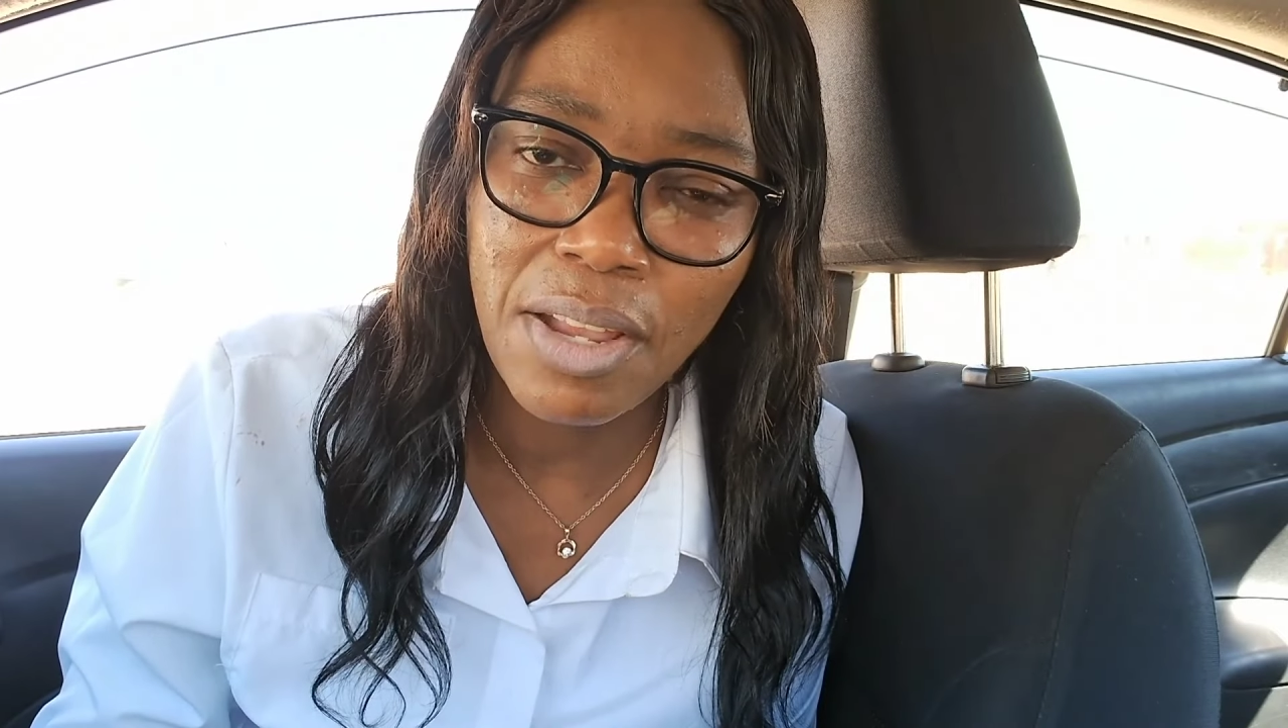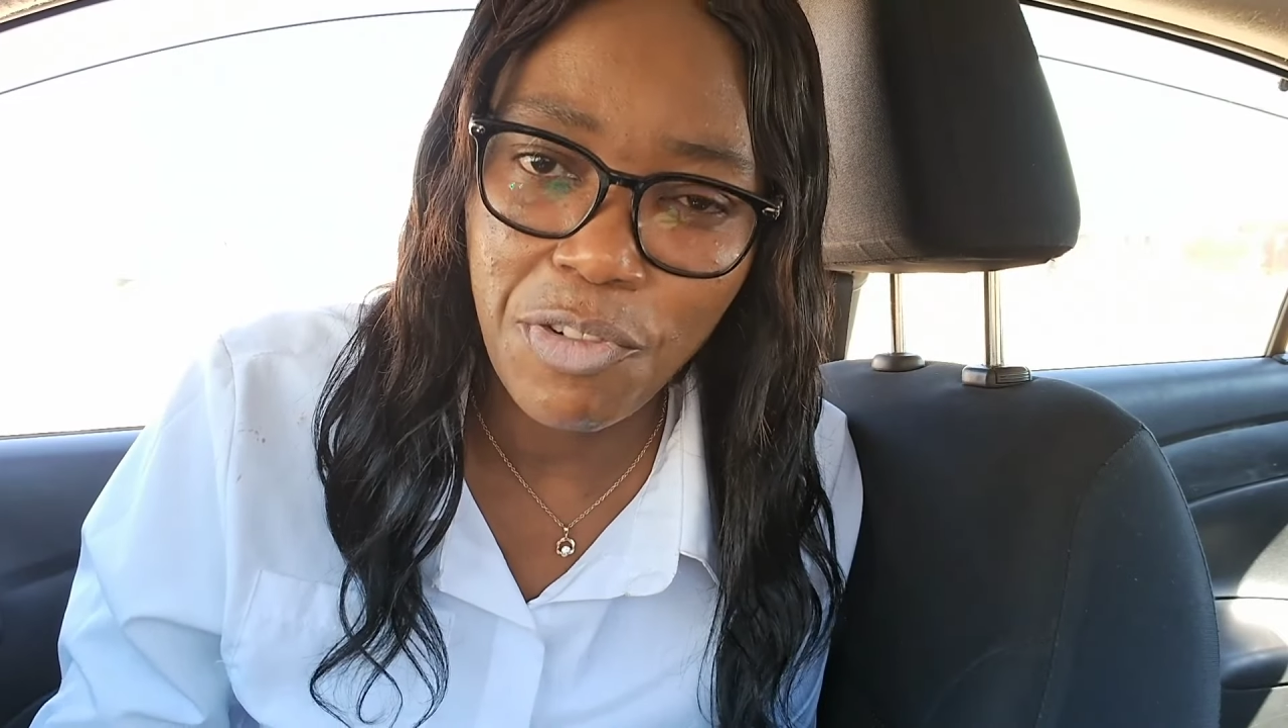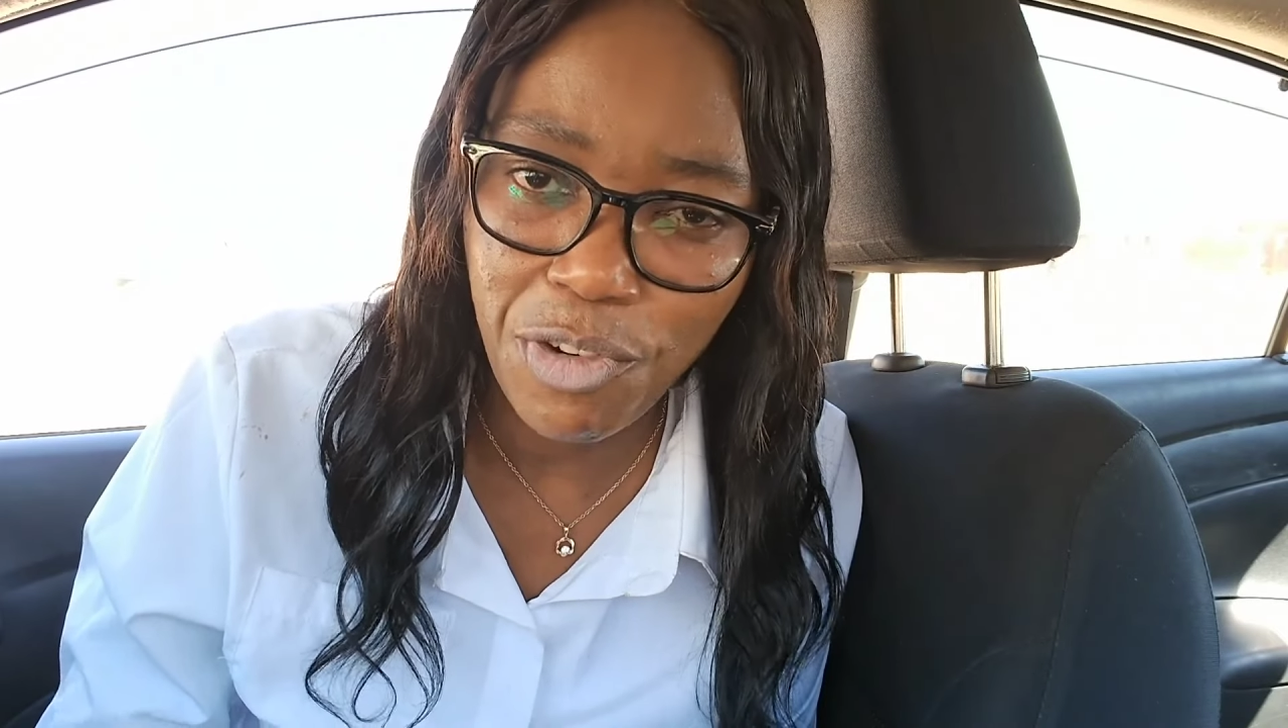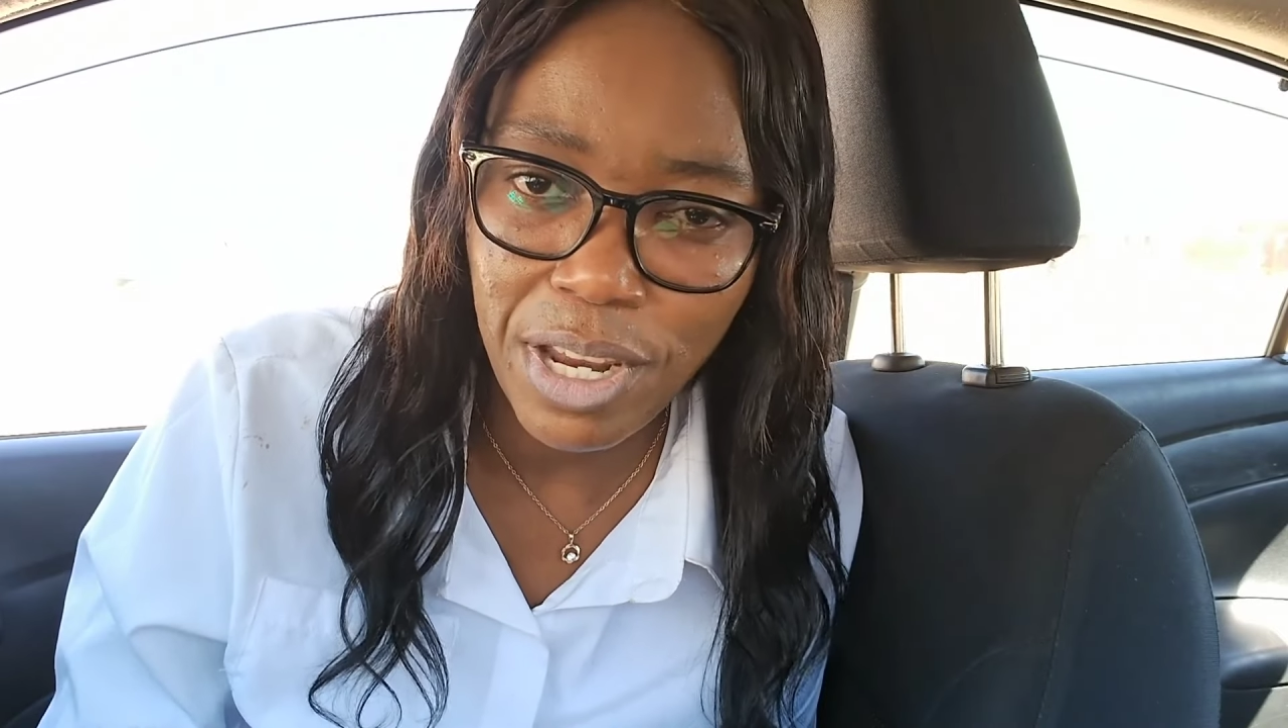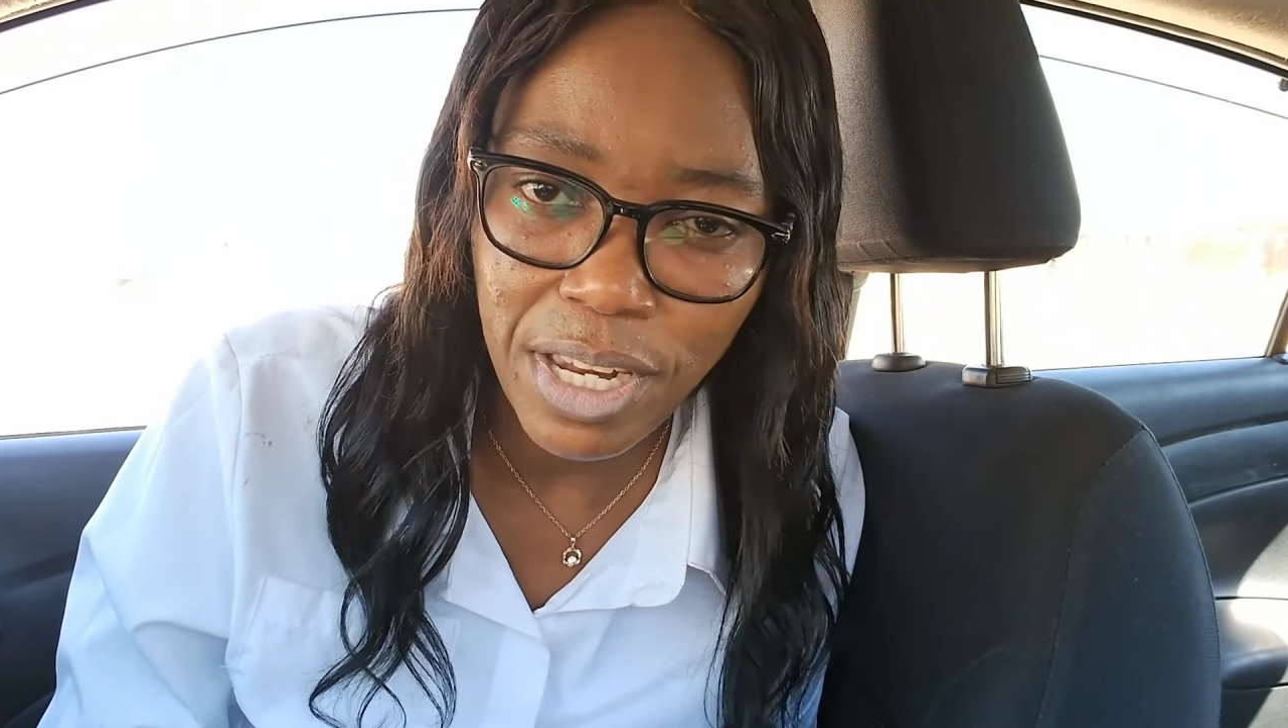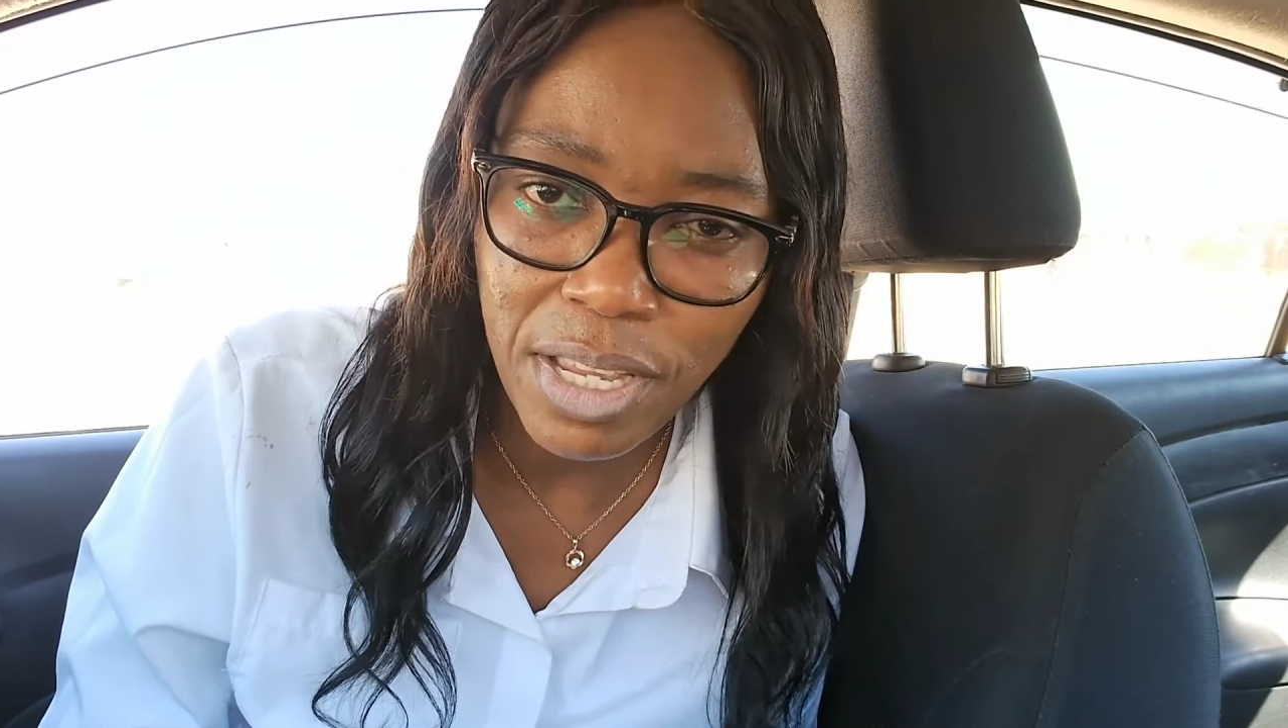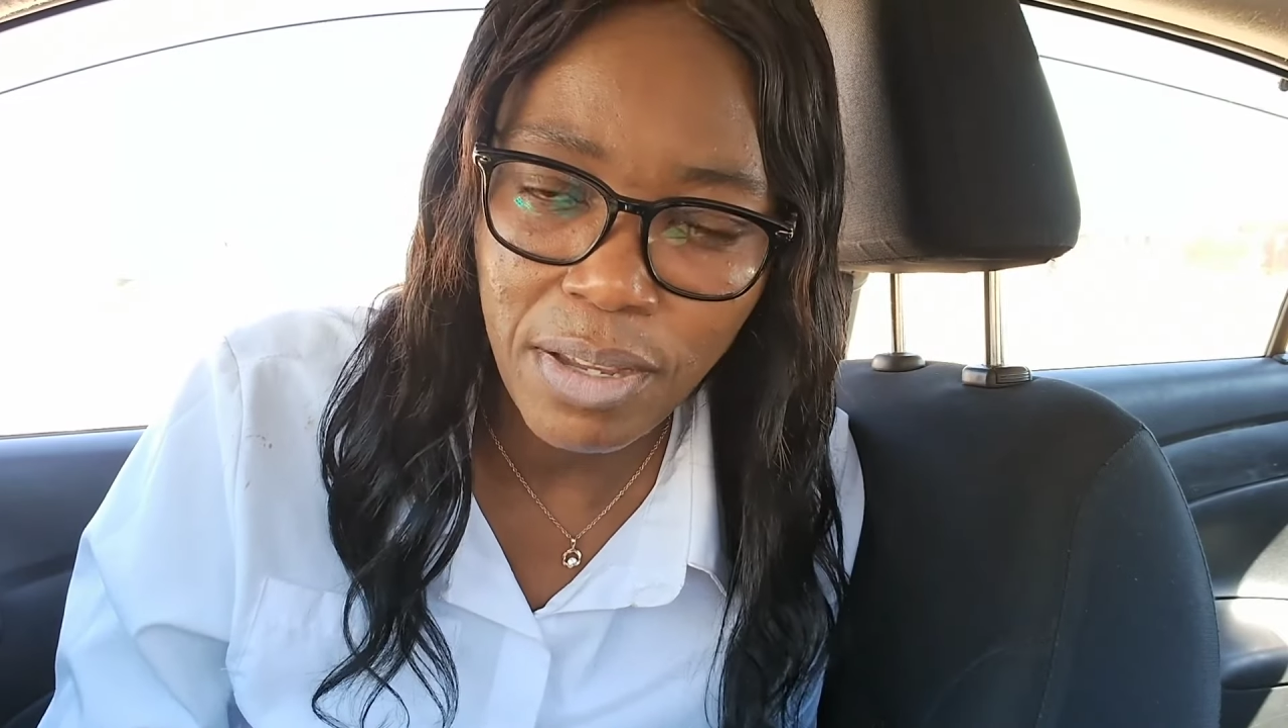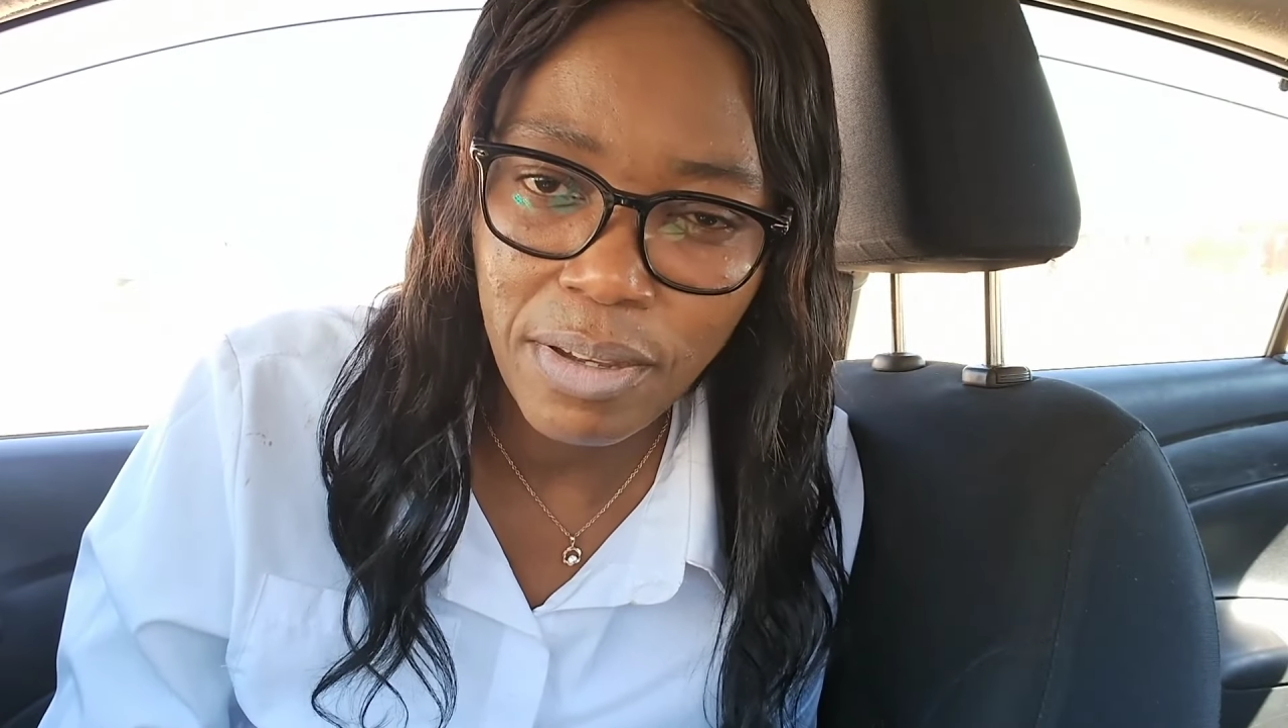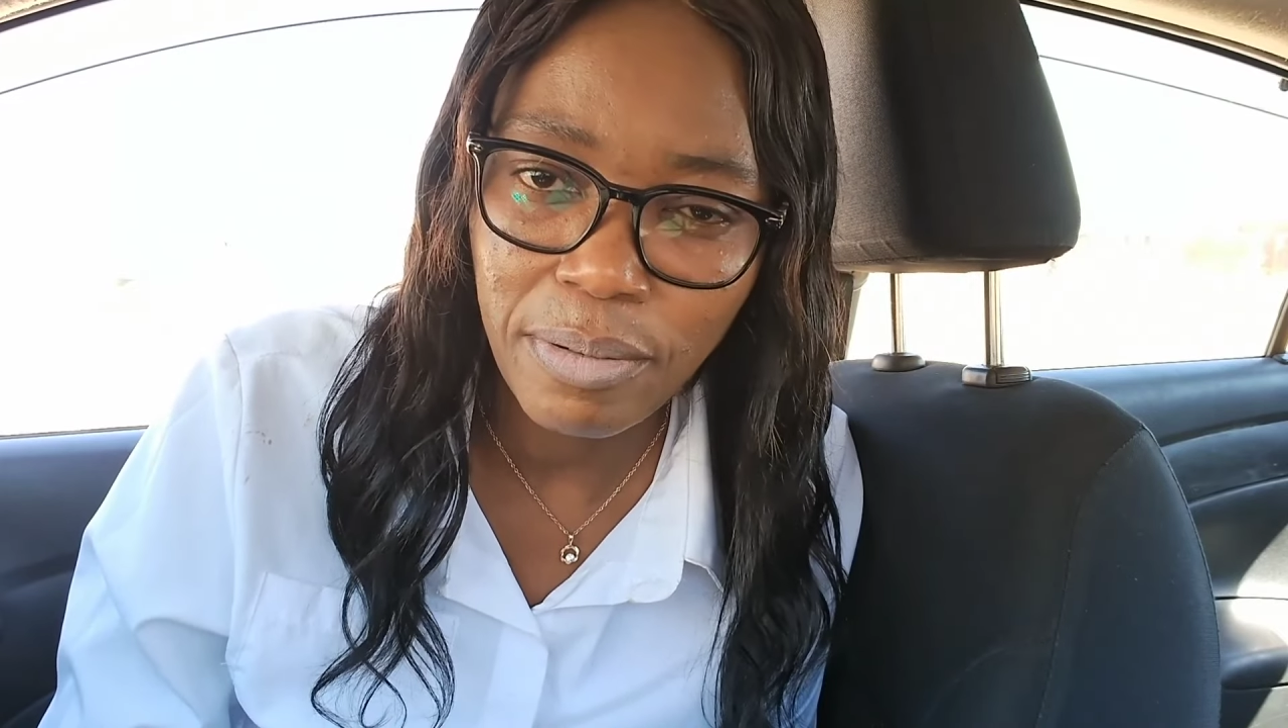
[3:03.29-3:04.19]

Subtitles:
training.